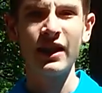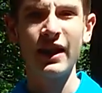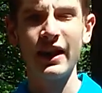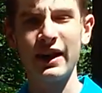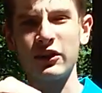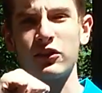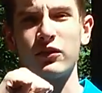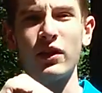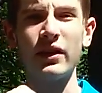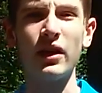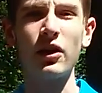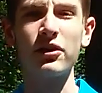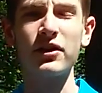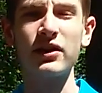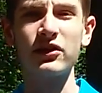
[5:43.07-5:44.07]
It's a very
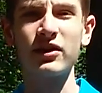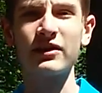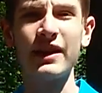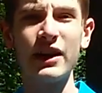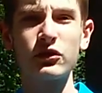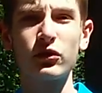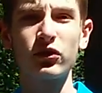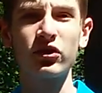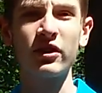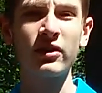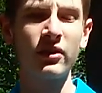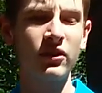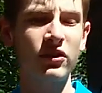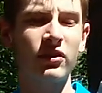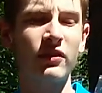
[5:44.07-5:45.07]
authentic, natural cedar.
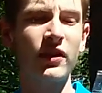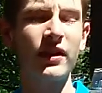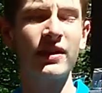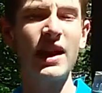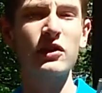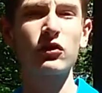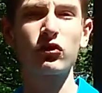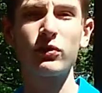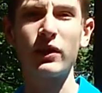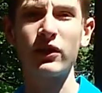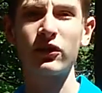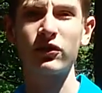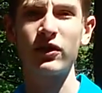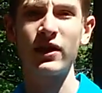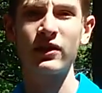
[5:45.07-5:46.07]
This is a very natural smelling
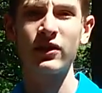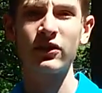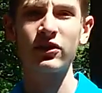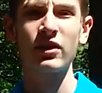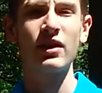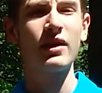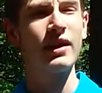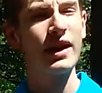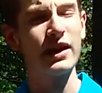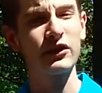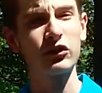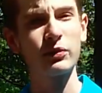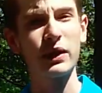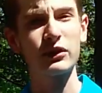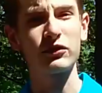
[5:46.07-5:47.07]
fragrance, as
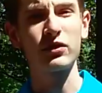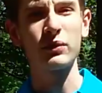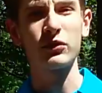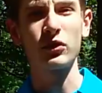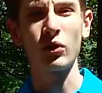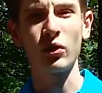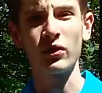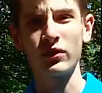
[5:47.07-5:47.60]
expected from Dior,